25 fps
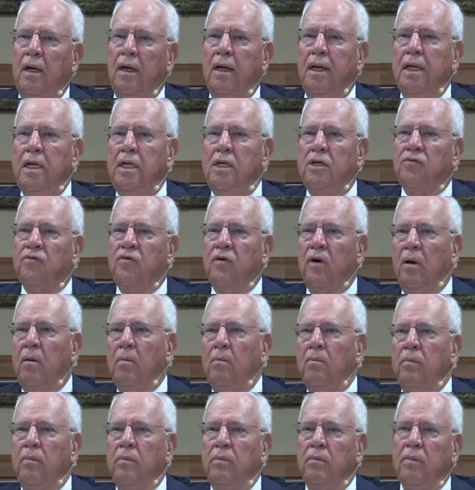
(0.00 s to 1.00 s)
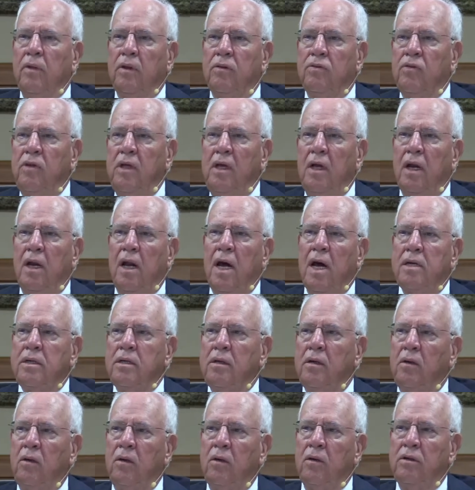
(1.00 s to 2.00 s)
at least from the
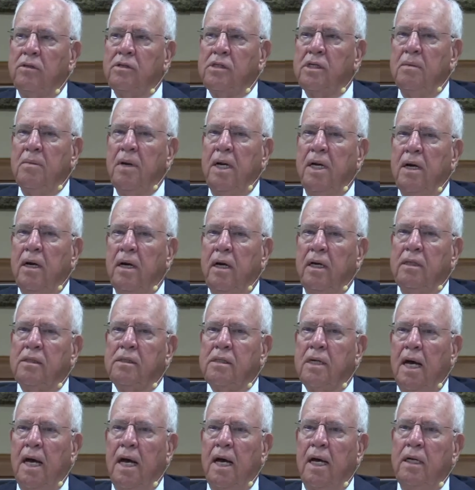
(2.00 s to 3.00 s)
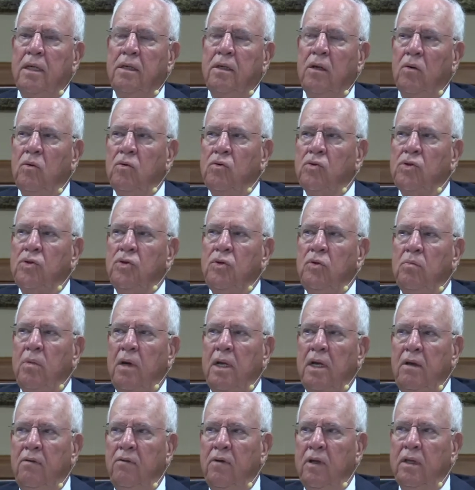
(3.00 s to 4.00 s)
theological, the seminary sides, those who
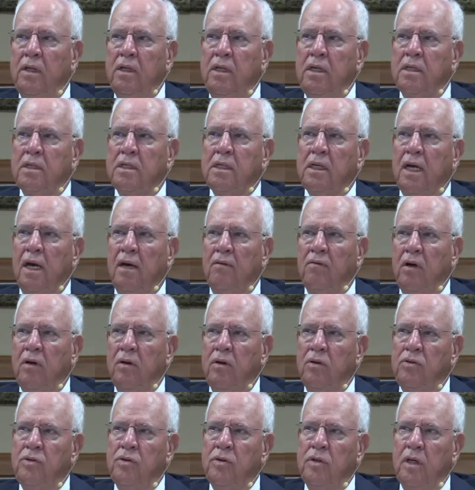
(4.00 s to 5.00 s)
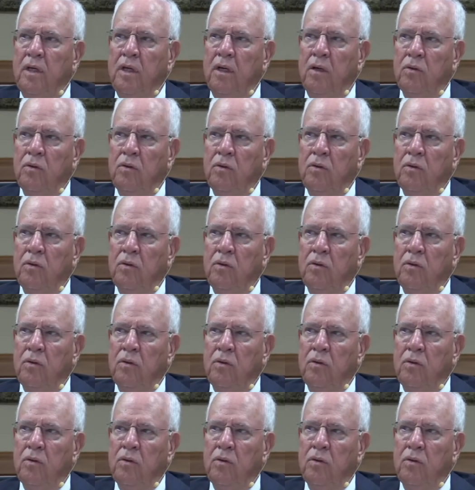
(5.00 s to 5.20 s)
believe in theistic evolution and